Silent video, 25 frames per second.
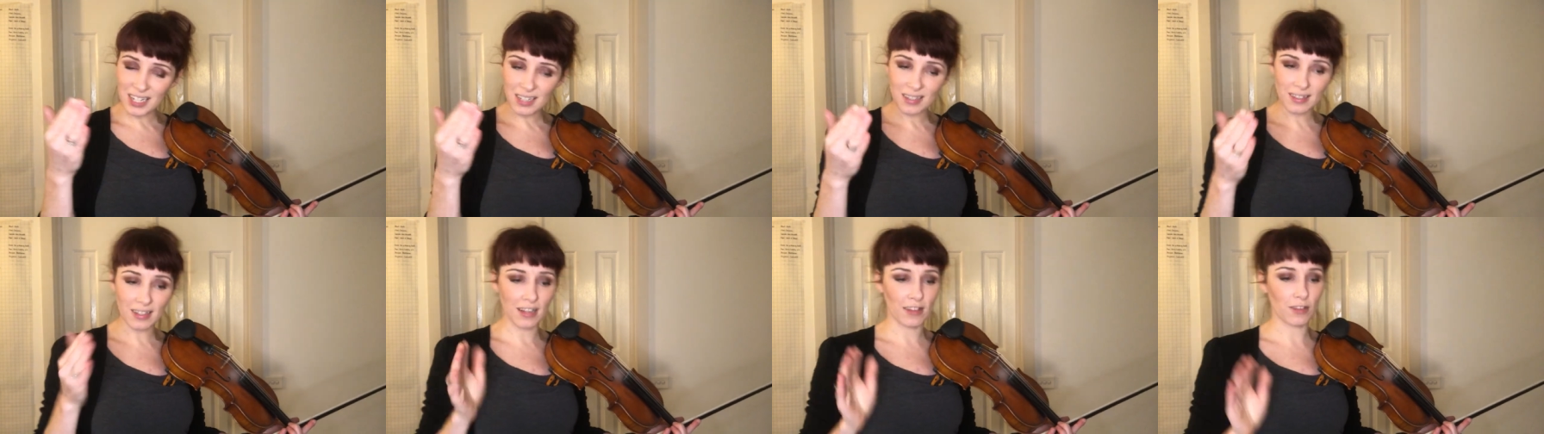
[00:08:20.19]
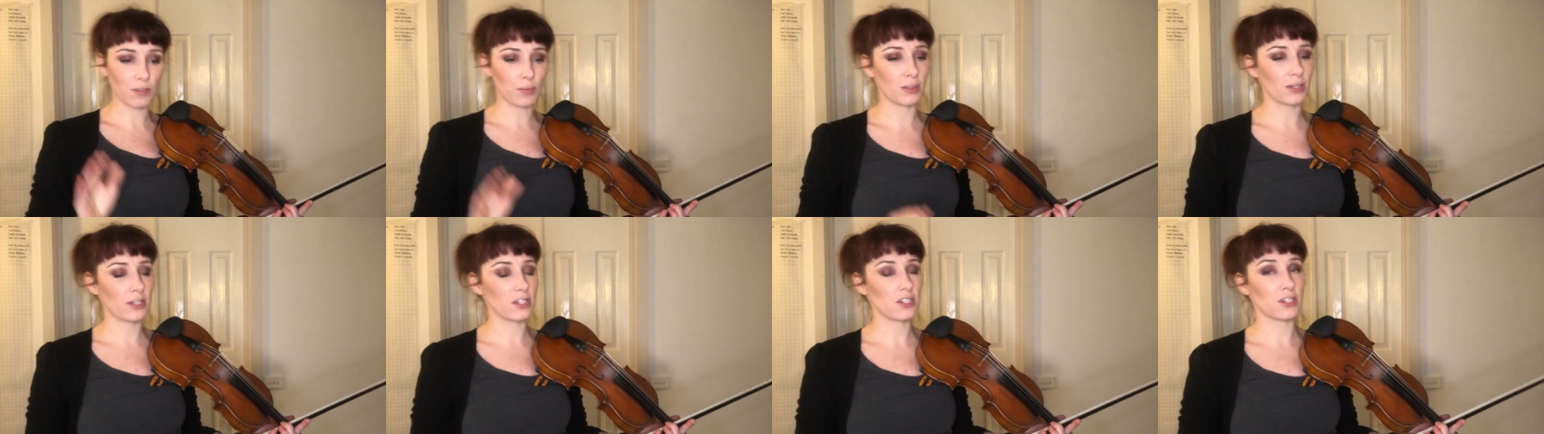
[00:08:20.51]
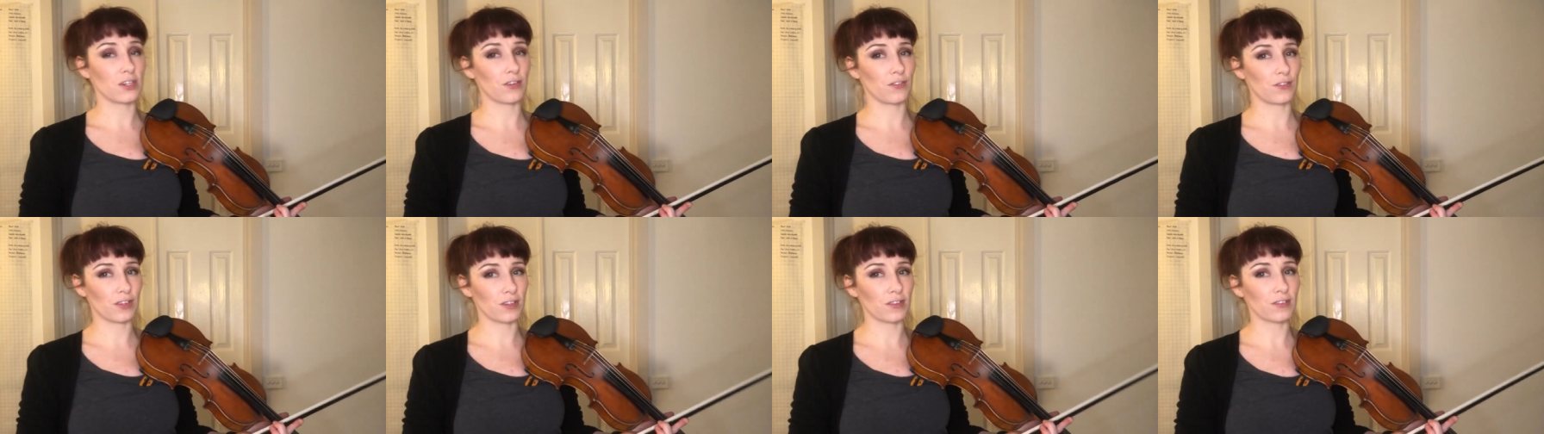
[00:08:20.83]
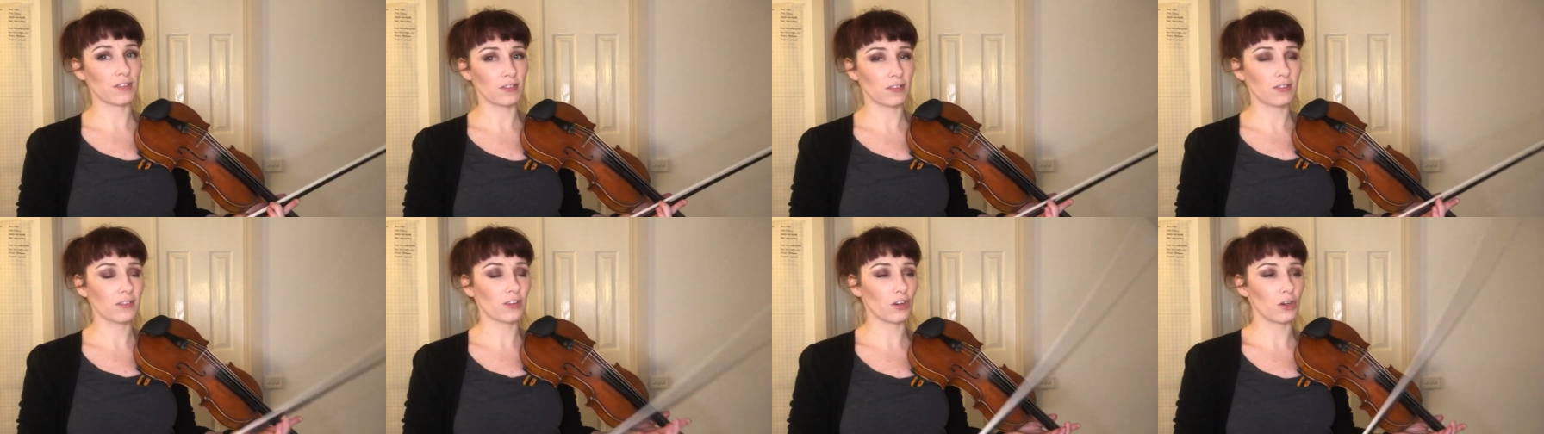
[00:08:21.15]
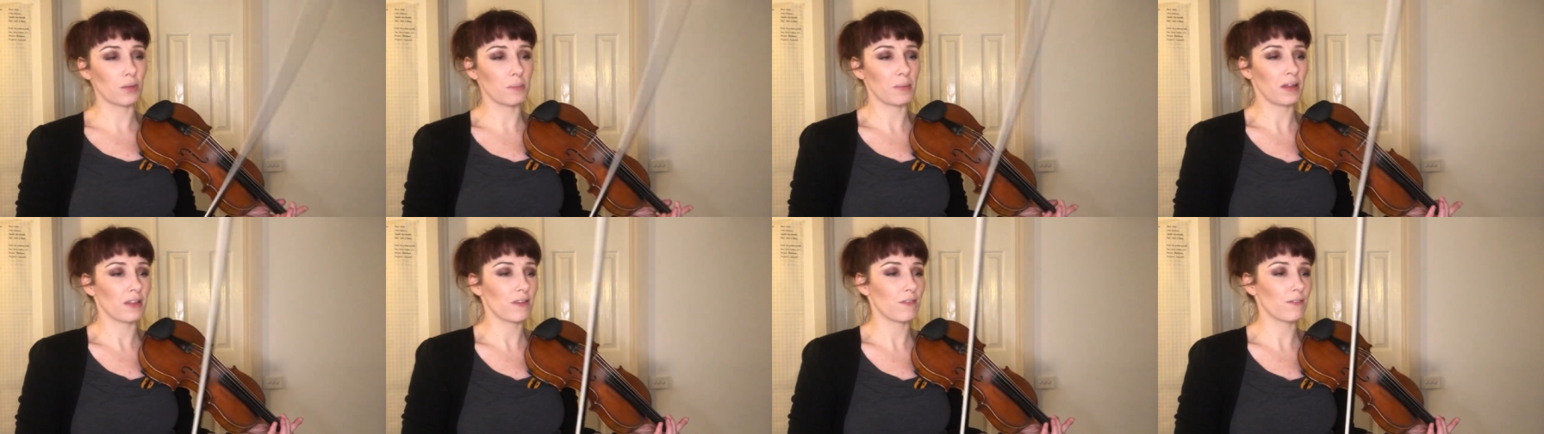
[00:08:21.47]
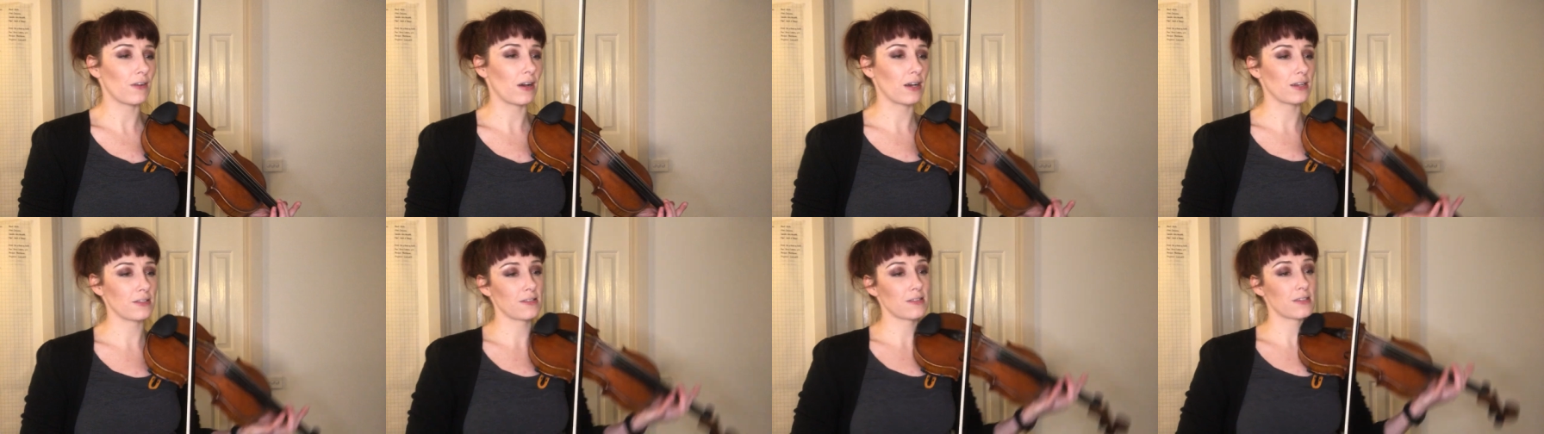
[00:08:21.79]
That's where the shift is going to be the
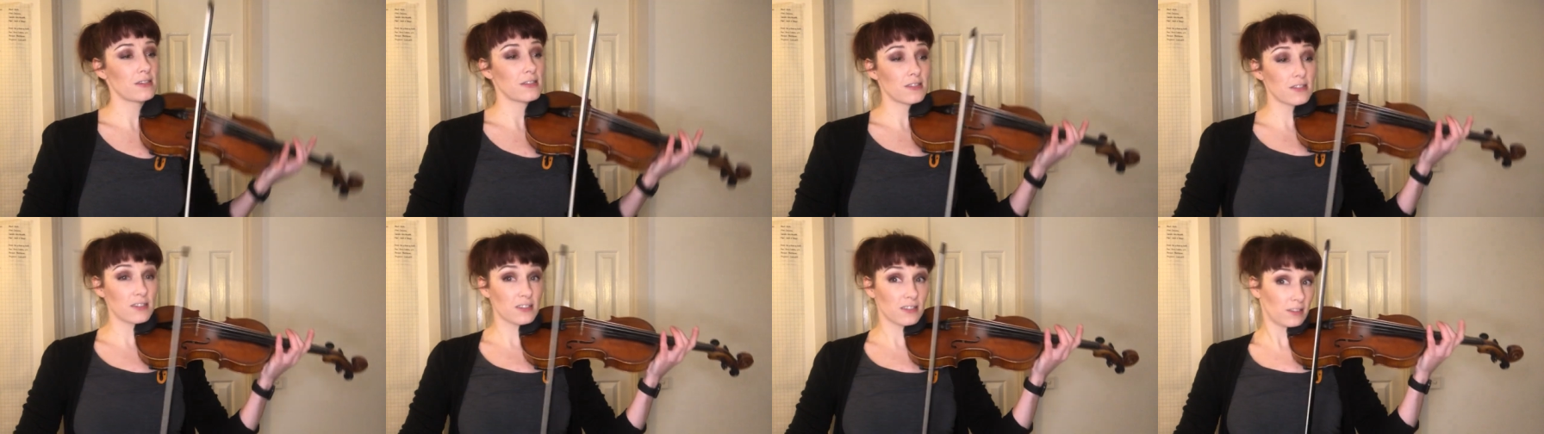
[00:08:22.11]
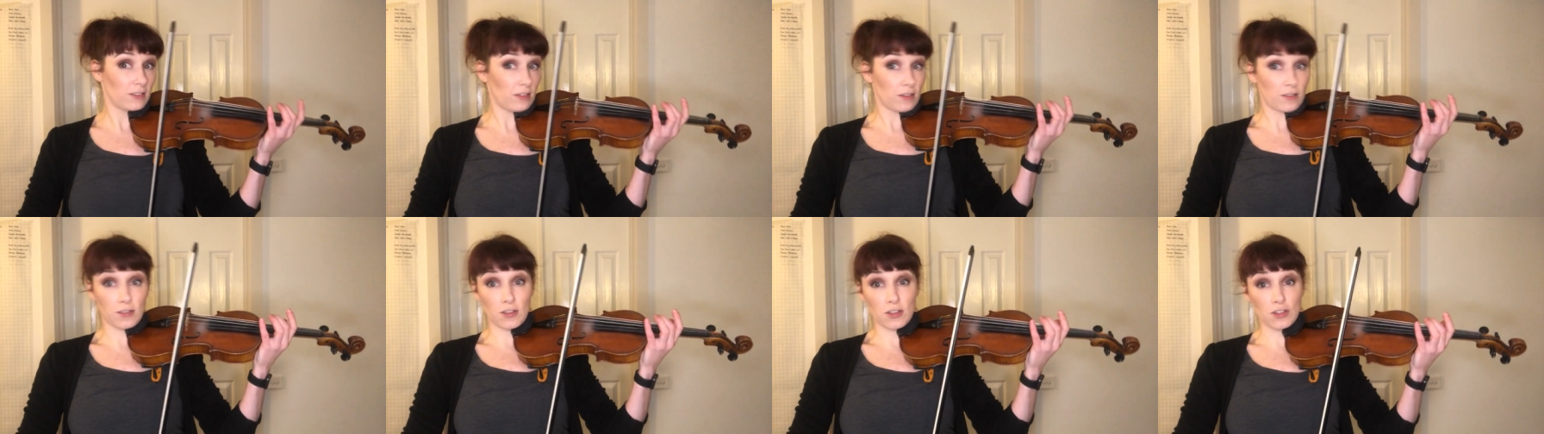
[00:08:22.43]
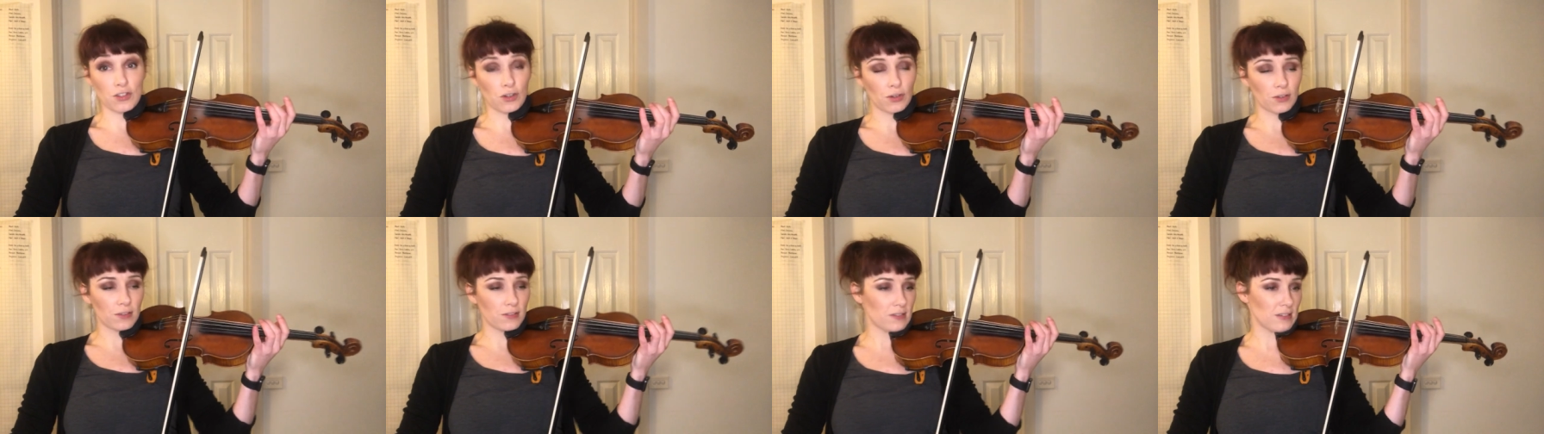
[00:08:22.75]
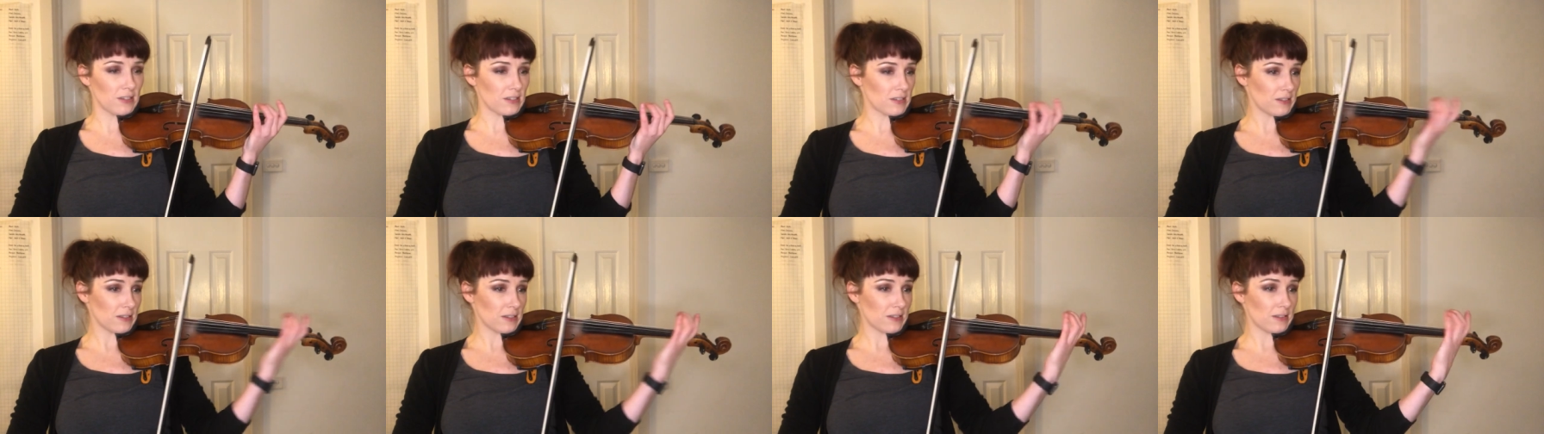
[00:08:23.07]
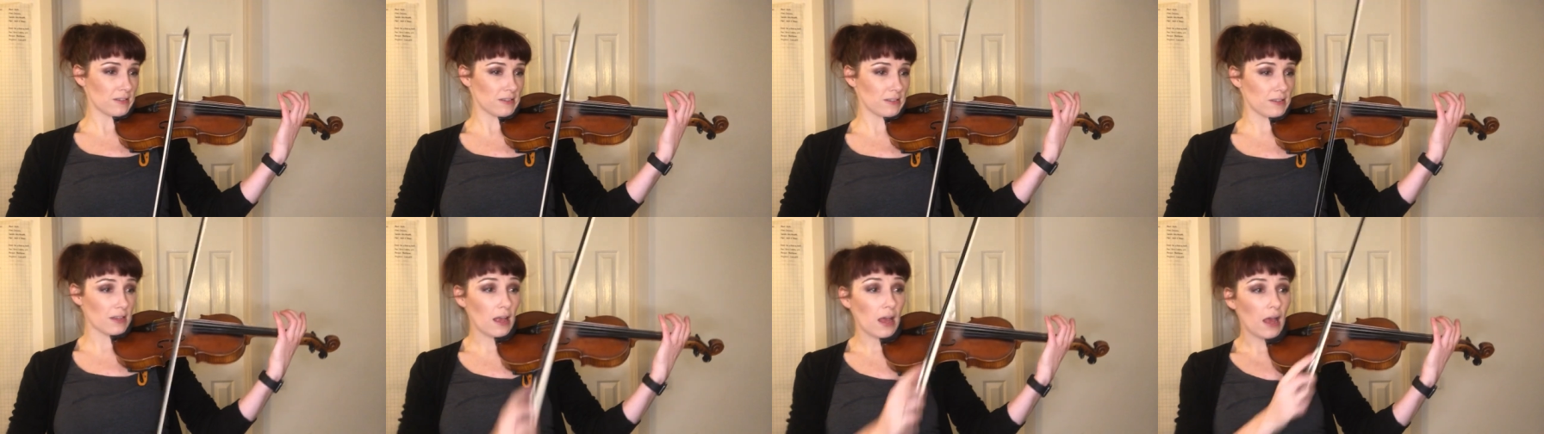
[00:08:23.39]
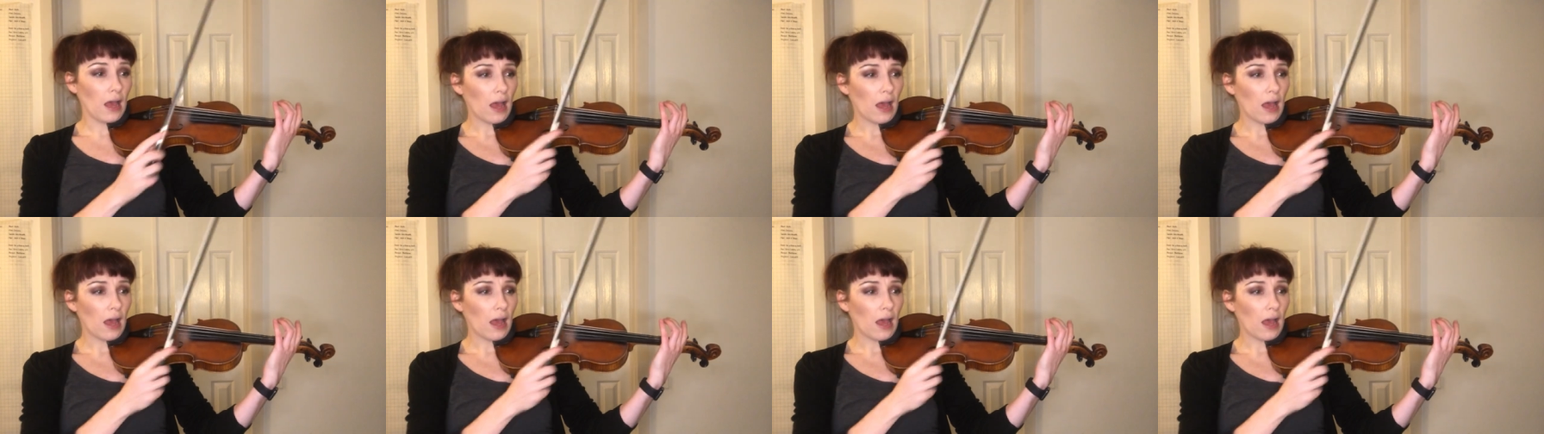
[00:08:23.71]
fastest because it's the shortest distance.